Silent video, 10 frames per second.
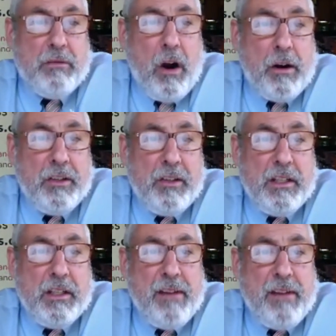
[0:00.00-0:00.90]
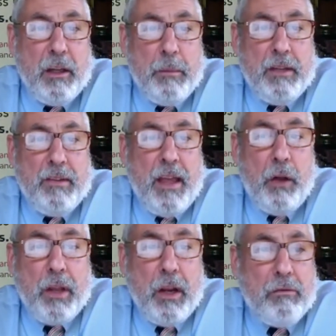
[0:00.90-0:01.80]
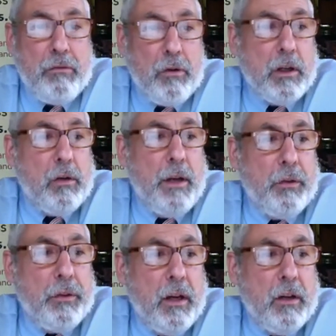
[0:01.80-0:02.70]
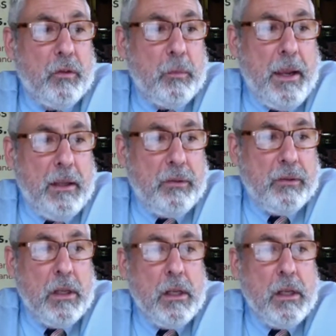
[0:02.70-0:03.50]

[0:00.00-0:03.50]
R&D development in the healthcare vertical and healthcare space,